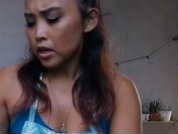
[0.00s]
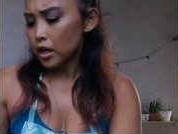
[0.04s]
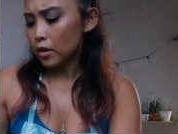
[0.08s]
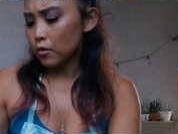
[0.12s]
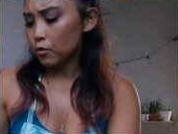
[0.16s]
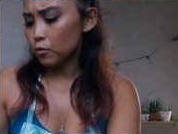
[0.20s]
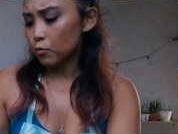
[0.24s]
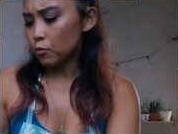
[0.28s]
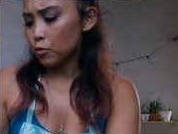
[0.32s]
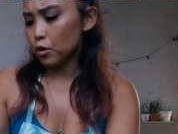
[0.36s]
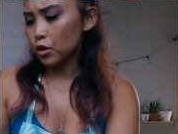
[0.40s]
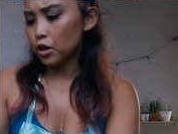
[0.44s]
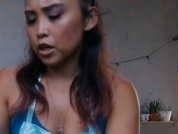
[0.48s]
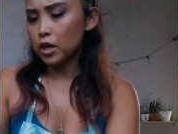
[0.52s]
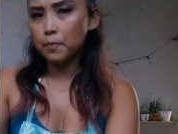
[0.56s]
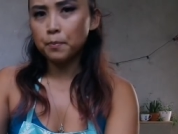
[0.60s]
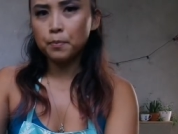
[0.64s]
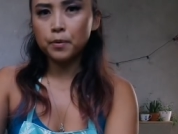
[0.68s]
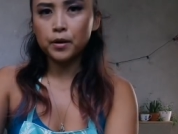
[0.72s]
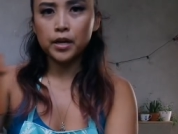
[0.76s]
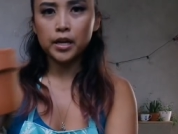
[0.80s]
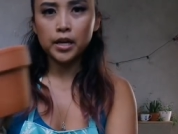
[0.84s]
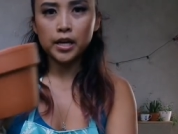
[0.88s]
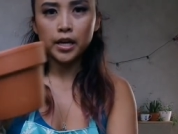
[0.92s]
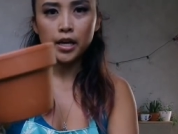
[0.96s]
And then we're gonna
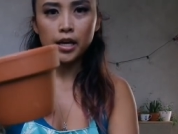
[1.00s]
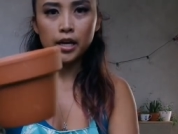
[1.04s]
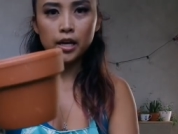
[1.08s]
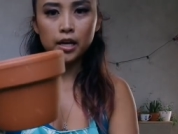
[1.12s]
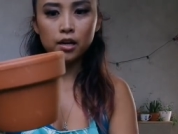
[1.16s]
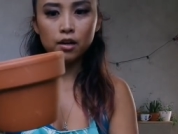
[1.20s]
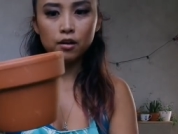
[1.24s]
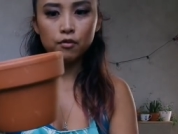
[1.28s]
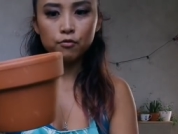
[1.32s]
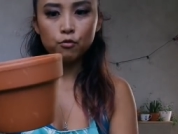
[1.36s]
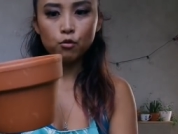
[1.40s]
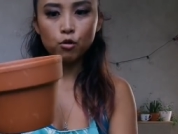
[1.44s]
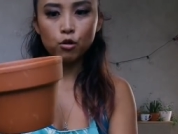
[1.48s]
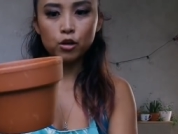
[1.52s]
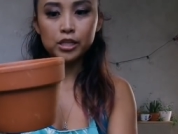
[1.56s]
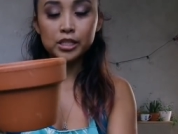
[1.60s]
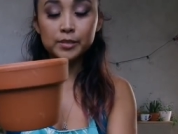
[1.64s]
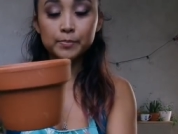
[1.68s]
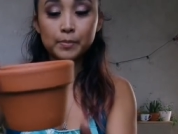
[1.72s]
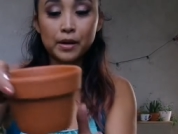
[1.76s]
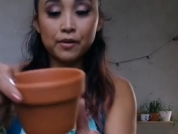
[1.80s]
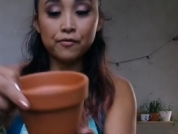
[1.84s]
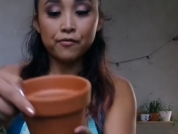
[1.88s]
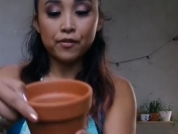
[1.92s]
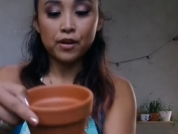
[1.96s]
put it in, of
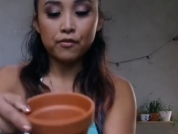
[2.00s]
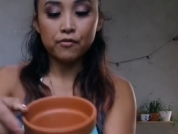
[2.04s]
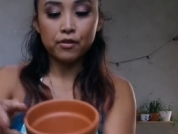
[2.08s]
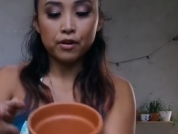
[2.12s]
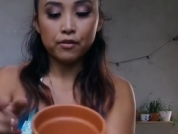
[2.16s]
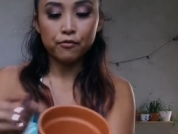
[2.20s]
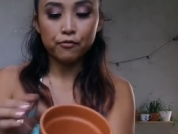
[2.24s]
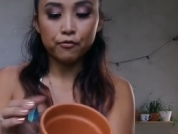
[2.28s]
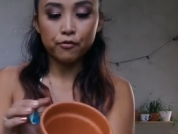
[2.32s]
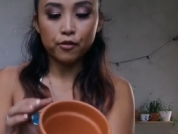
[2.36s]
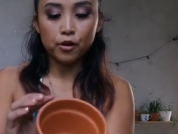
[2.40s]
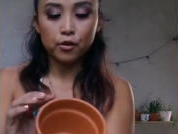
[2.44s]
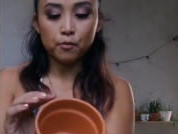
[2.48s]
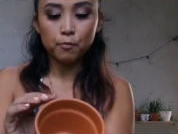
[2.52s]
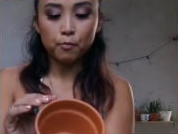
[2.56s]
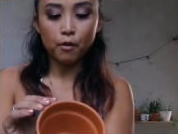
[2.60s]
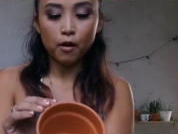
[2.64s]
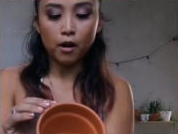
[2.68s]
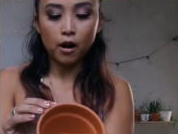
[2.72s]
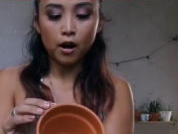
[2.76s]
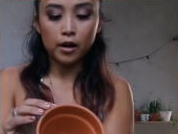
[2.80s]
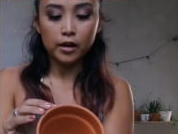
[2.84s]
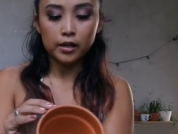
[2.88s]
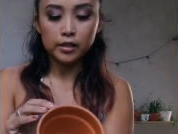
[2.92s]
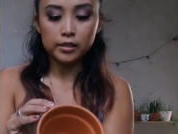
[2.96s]
course, my favorite fern
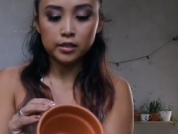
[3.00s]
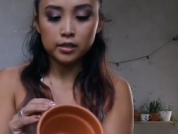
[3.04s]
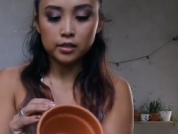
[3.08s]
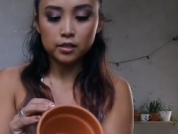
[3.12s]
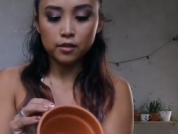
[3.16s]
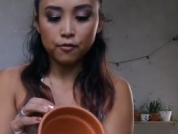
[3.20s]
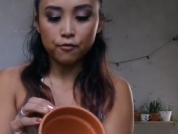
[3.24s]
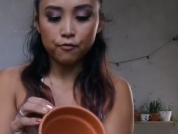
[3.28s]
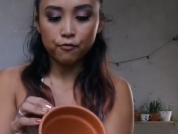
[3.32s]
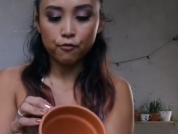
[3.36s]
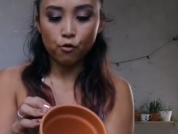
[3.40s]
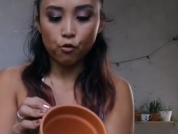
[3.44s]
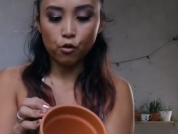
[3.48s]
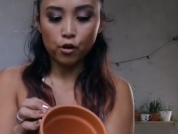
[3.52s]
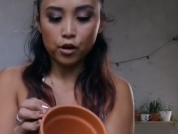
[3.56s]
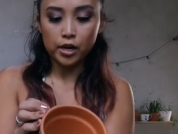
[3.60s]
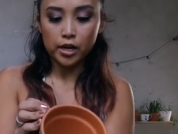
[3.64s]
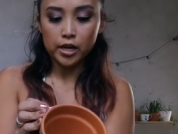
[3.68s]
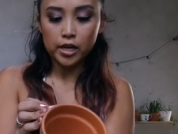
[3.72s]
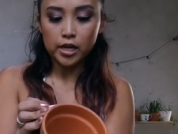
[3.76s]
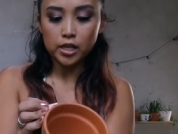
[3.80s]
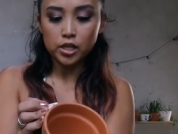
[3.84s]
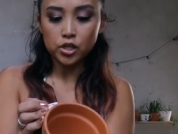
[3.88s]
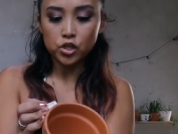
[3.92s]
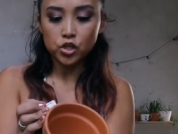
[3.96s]
pot. This is a
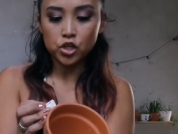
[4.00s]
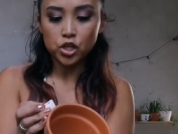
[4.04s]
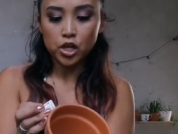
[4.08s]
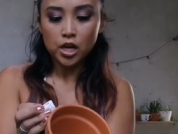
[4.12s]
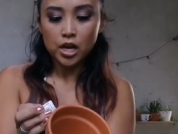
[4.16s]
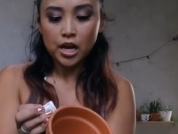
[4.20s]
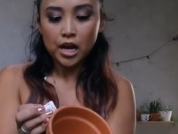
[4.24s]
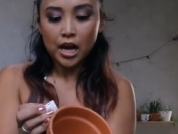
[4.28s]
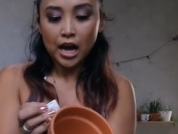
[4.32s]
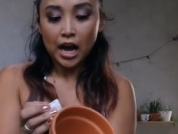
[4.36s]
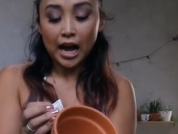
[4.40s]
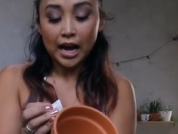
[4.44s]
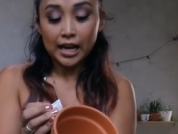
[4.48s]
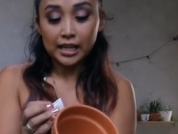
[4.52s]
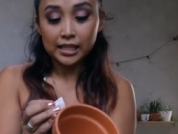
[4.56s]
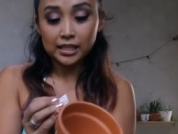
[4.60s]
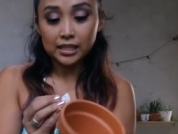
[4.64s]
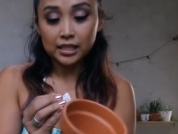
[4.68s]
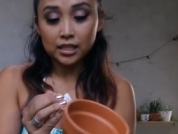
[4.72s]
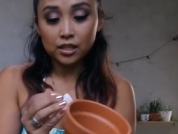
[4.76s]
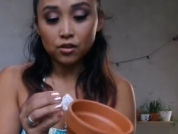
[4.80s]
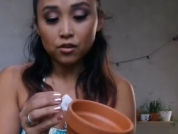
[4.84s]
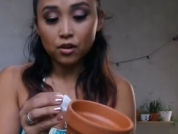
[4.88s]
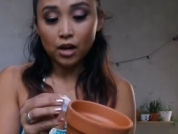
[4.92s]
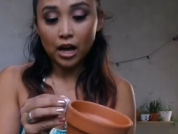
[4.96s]
4-inch. I
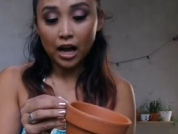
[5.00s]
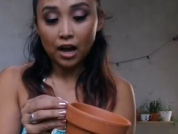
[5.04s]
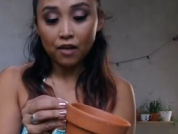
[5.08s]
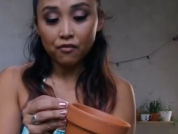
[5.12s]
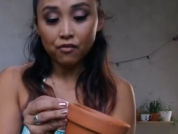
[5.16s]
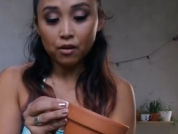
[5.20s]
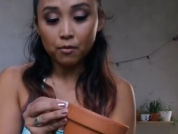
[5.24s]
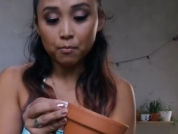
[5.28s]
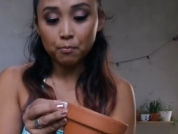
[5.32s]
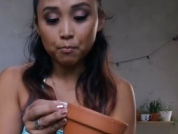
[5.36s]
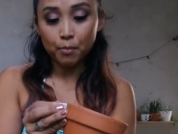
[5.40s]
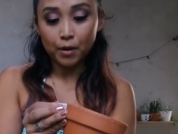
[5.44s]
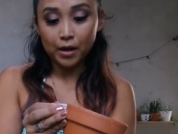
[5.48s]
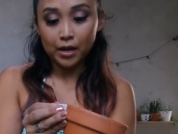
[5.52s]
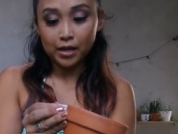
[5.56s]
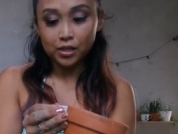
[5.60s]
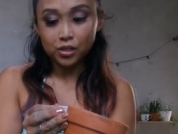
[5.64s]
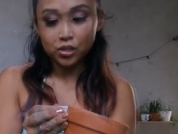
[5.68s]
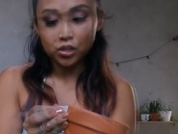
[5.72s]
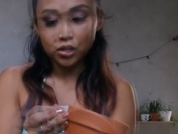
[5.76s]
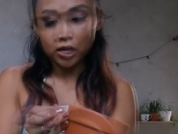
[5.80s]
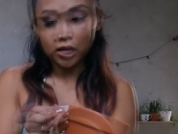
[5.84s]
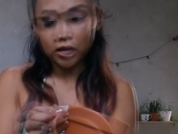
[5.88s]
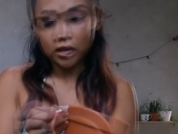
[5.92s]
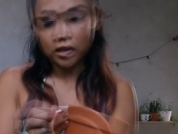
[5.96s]
still have a
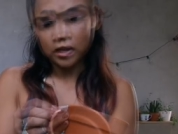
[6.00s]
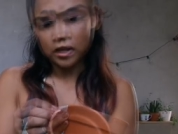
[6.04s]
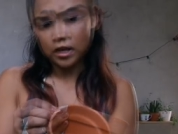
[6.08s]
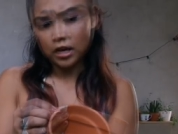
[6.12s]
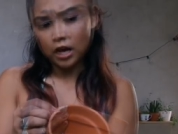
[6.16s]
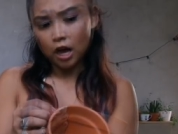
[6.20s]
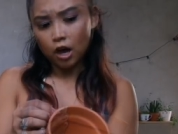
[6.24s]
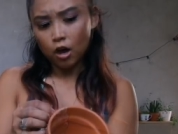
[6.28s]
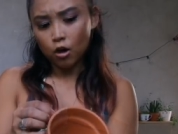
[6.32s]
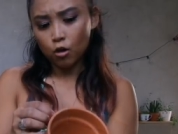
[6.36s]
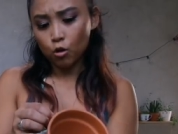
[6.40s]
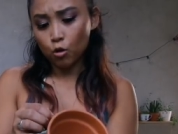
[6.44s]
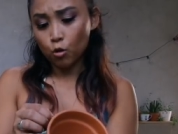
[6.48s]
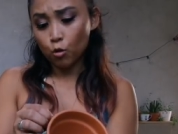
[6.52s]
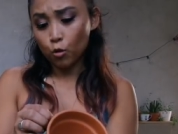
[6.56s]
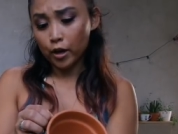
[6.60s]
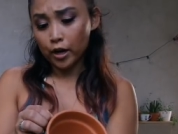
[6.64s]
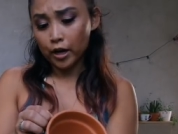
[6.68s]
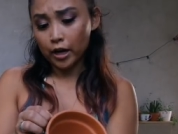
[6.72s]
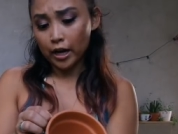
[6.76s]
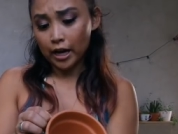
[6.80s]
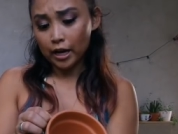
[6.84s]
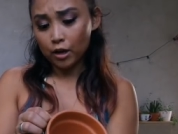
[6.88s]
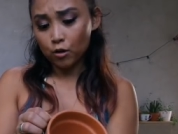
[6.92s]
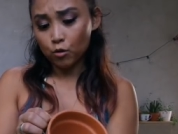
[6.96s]
bunch. We'll see how
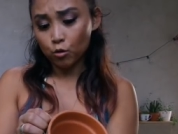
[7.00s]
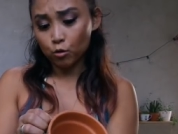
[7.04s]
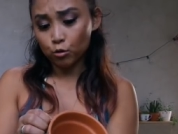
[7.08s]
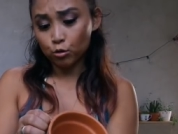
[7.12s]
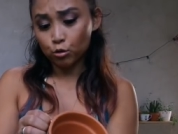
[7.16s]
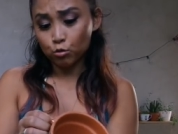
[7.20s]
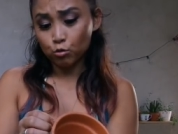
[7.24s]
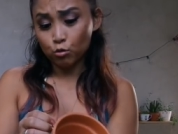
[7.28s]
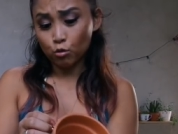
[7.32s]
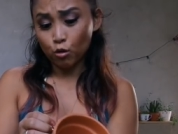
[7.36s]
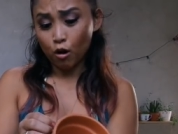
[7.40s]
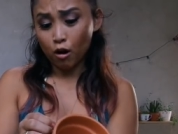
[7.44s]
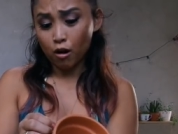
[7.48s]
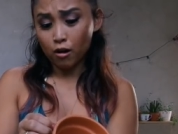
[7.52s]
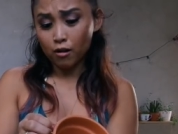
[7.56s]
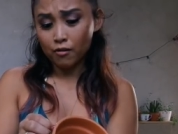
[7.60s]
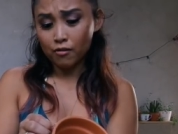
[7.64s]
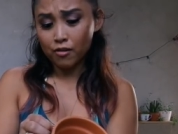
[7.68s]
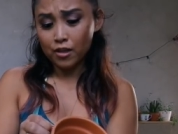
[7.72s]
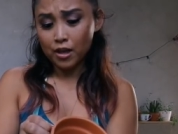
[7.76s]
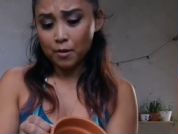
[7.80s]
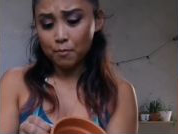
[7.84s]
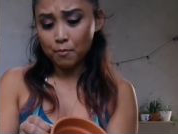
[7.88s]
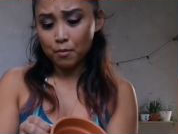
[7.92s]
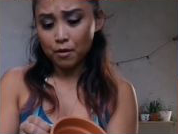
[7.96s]
quick I go through all
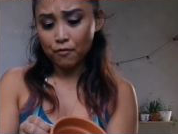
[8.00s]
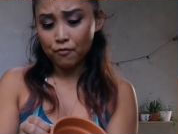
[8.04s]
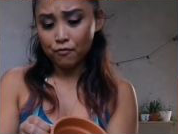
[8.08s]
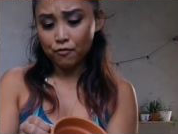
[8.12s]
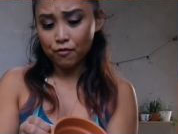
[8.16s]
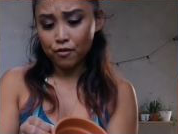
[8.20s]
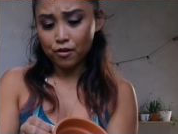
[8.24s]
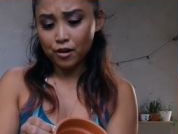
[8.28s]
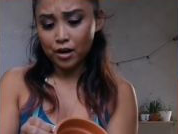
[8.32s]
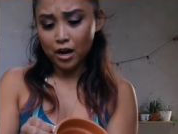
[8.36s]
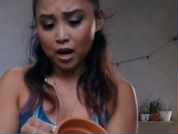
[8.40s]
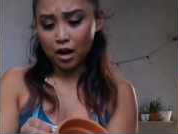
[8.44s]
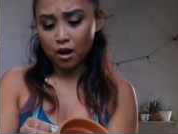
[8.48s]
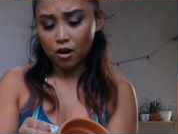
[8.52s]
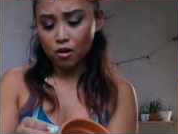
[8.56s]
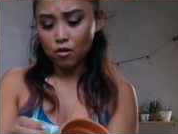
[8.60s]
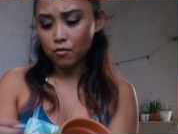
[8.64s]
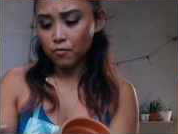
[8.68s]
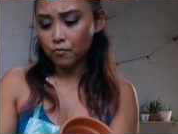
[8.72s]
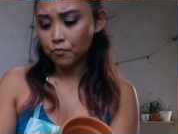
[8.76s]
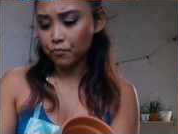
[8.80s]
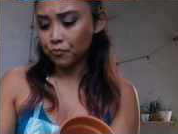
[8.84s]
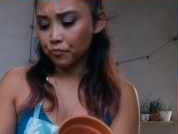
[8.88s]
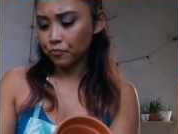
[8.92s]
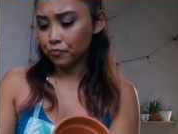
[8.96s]
of them, but for now,